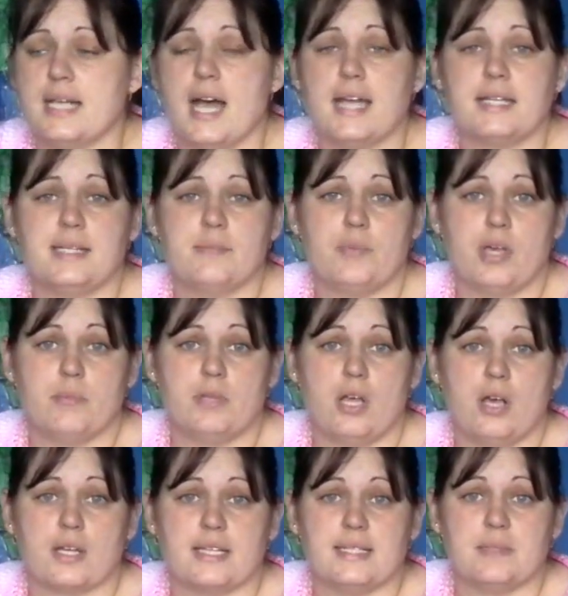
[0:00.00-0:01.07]
hiding in Pop
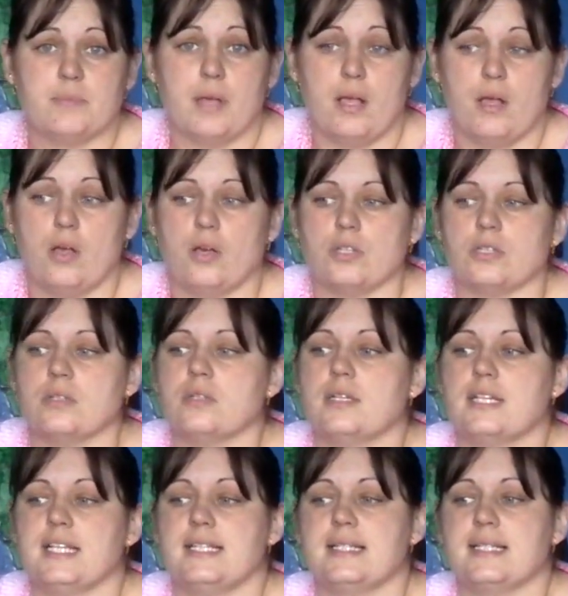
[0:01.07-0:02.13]
Larkin's barn,
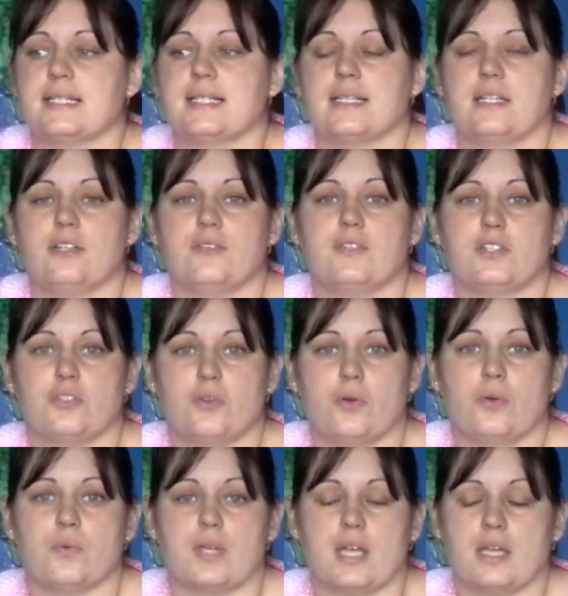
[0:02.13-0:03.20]
and his little girl
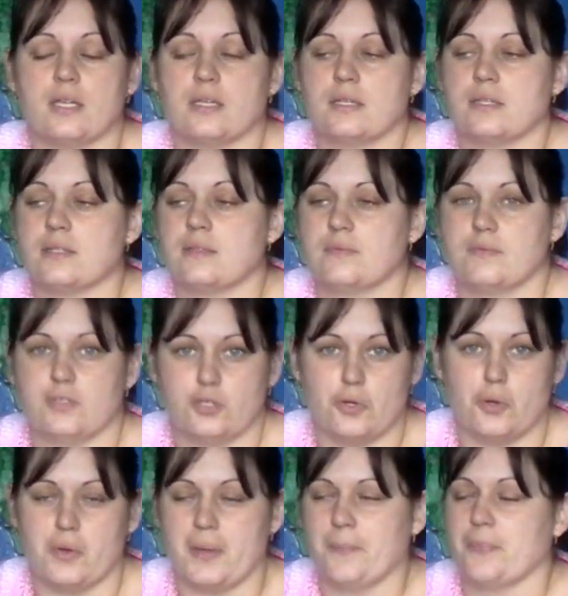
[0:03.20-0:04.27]
Victoria
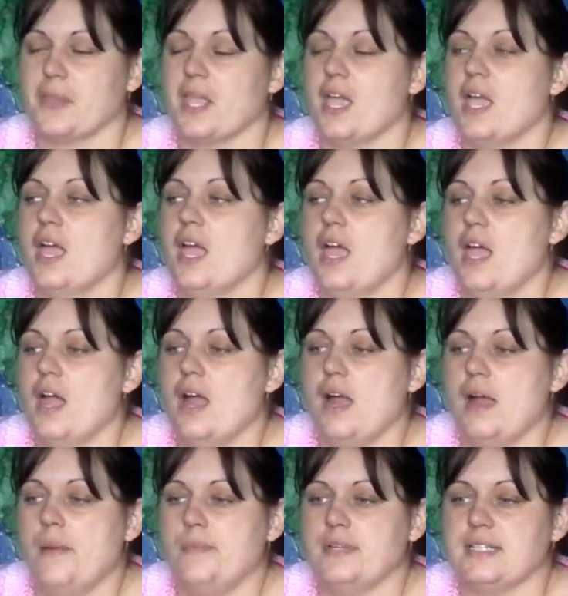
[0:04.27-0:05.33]

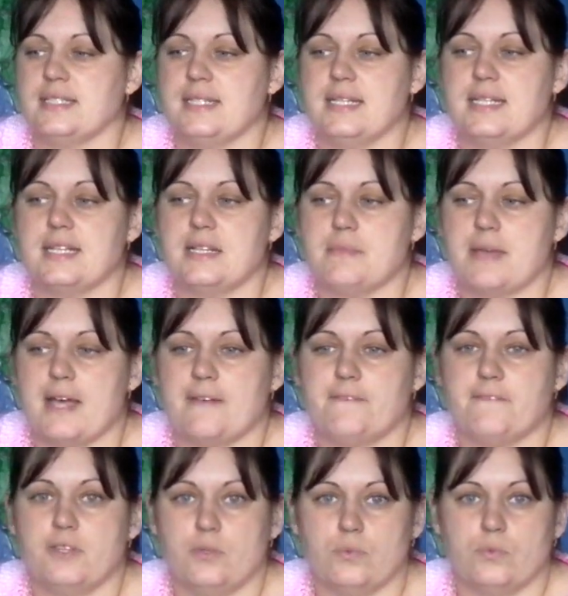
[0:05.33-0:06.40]
is sneaking him
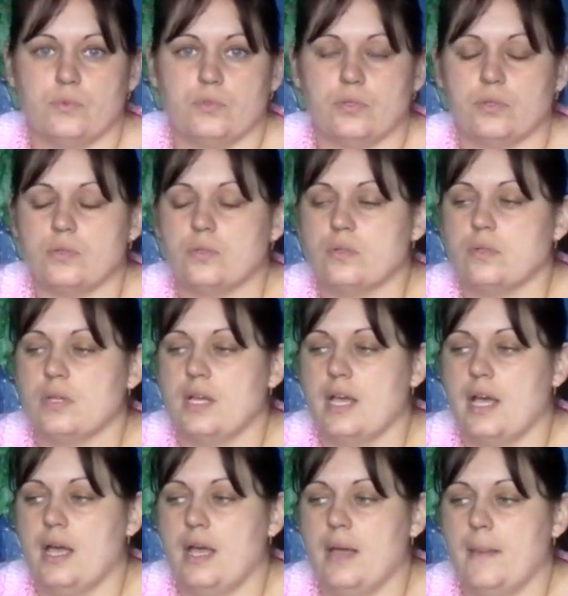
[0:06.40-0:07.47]
out food.
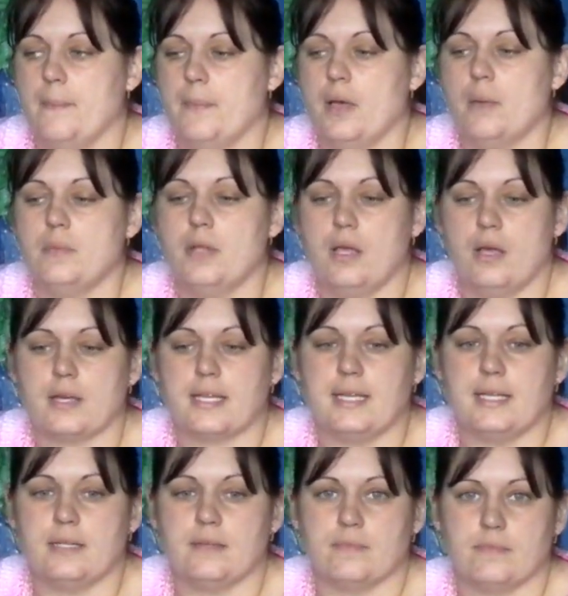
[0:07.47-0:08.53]
Pop
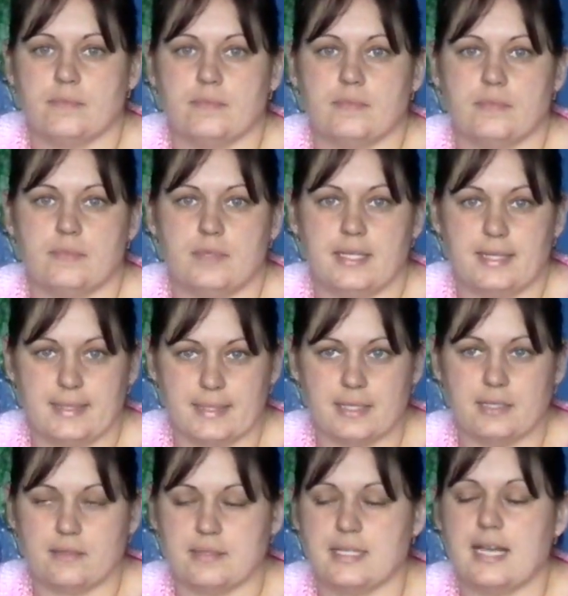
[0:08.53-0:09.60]
Larkin, the little
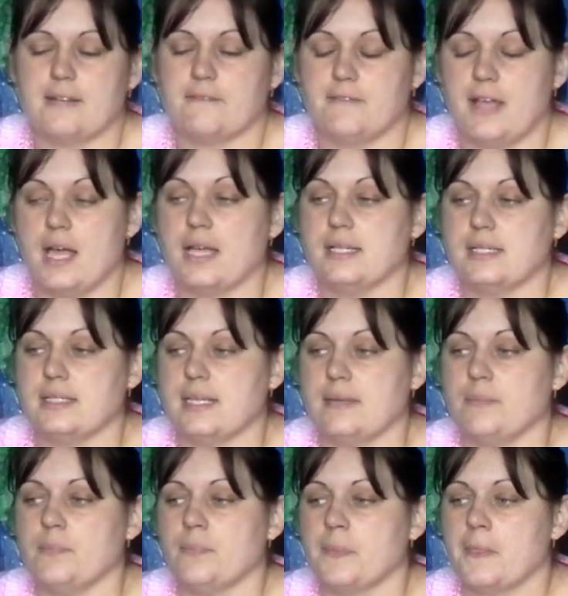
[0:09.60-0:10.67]
girl's dad, finds
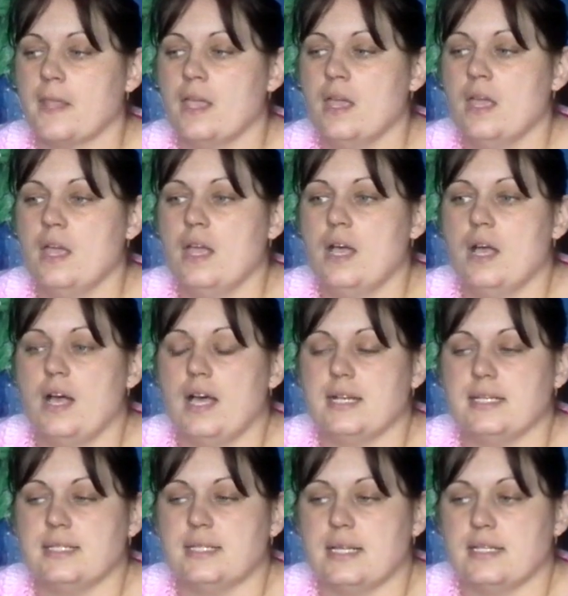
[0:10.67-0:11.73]
him.
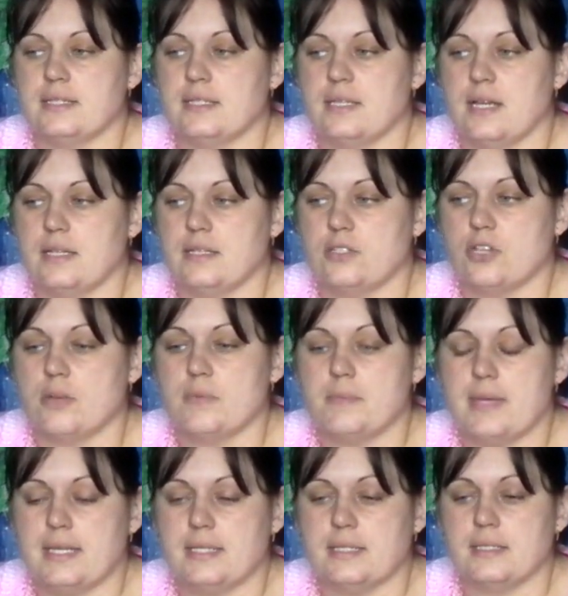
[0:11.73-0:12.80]
And he says, and Tommy
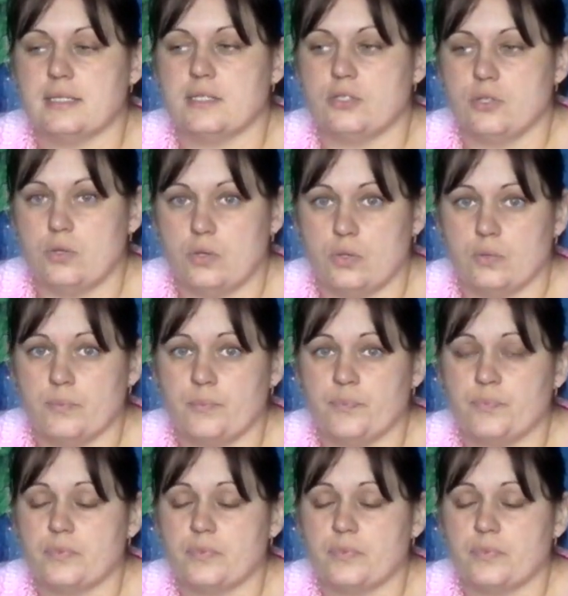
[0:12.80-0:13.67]
Mason says, look,